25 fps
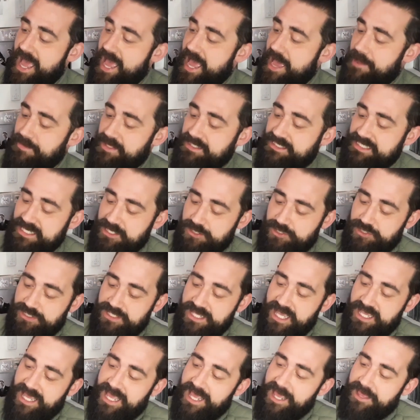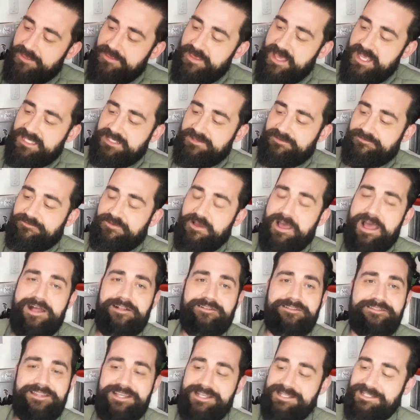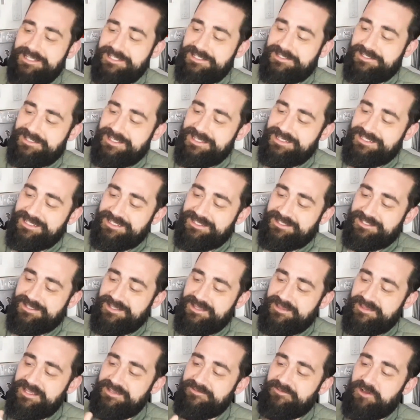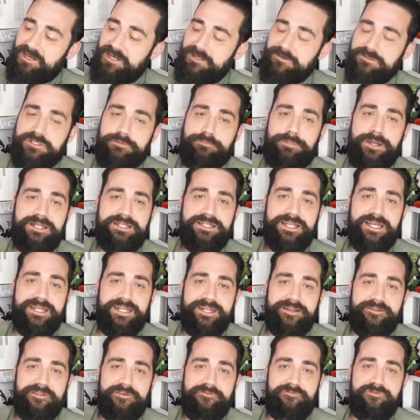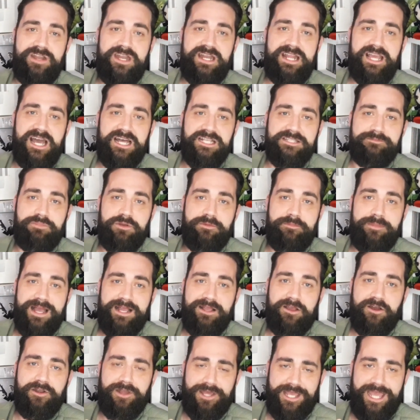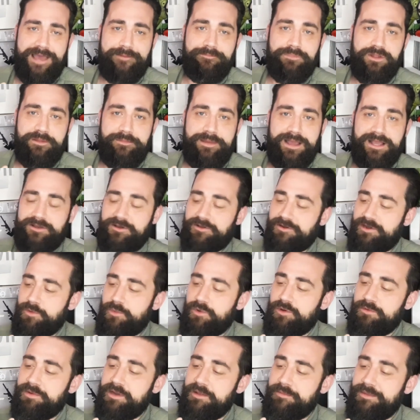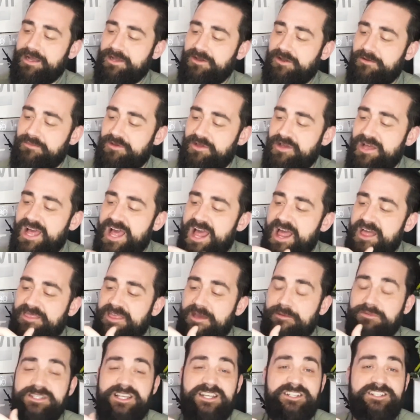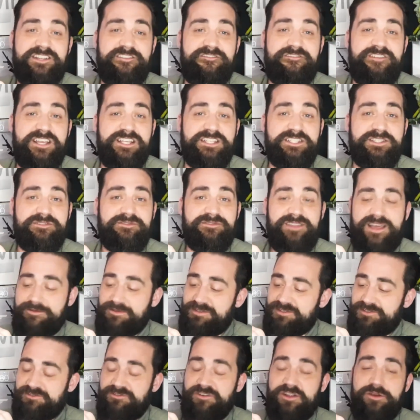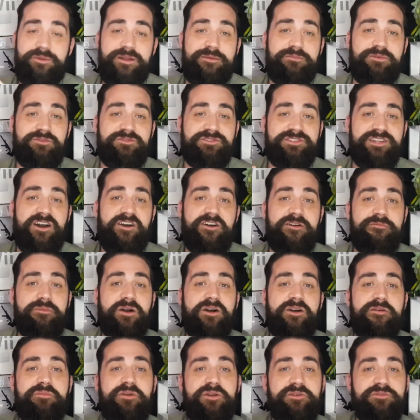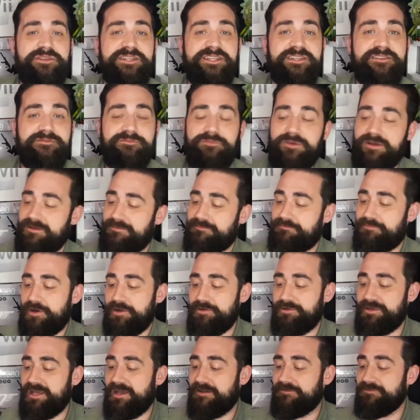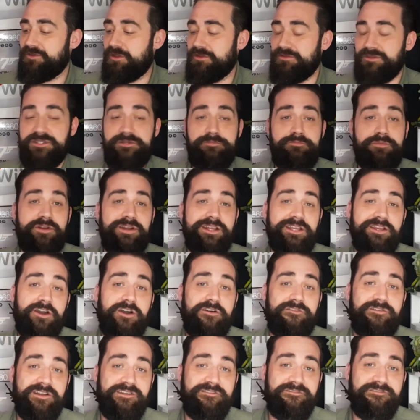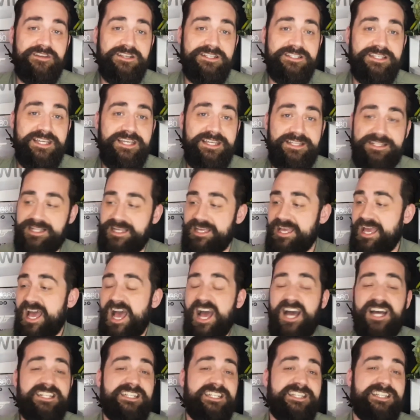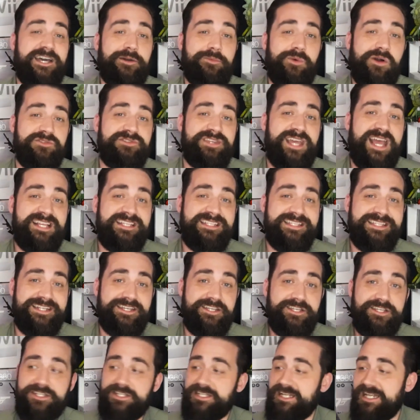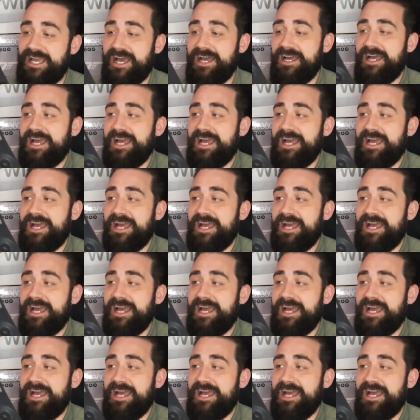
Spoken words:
It's in good nick. This is they've got a little spring down here, and they're really hard to put back on. I can put it back on. I will put it back on, but that was actually fixed. That was all right when I bought it. I broke it. Well, broke it. I've knocked the spring off. I can fix it easily. I did that while testing it earlier.